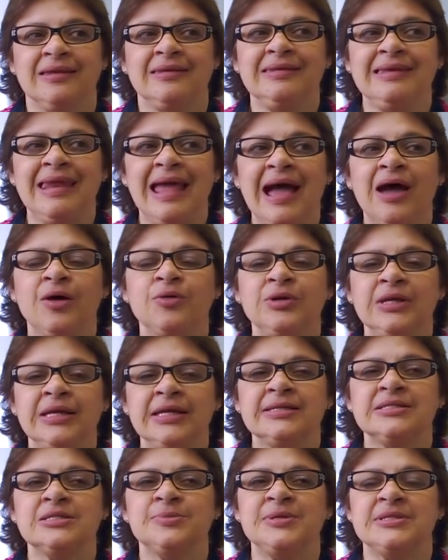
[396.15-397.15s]
now
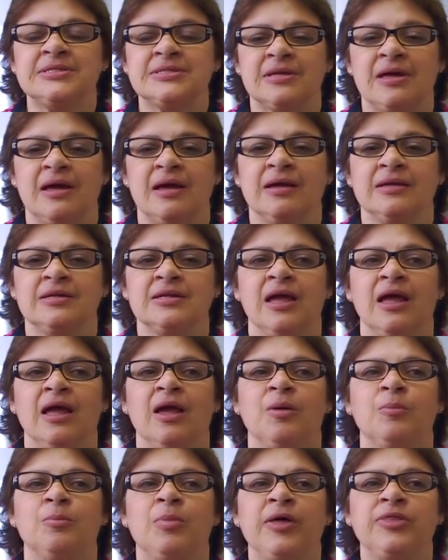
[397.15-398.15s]
need to be signed
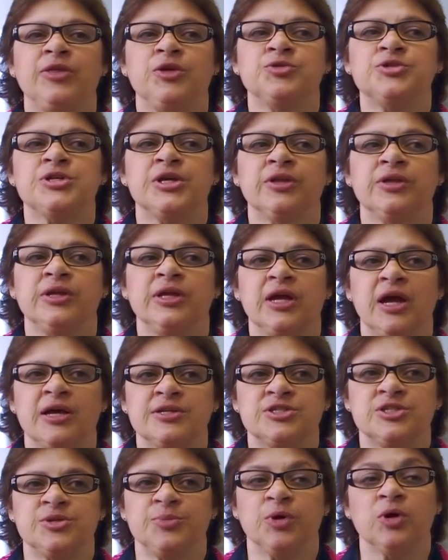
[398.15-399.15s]
by the utility
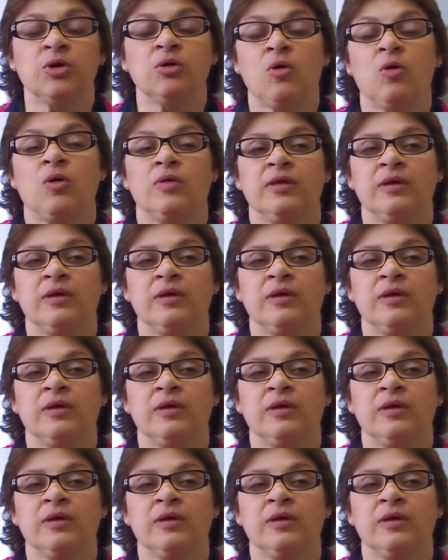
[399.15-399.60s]
customer or the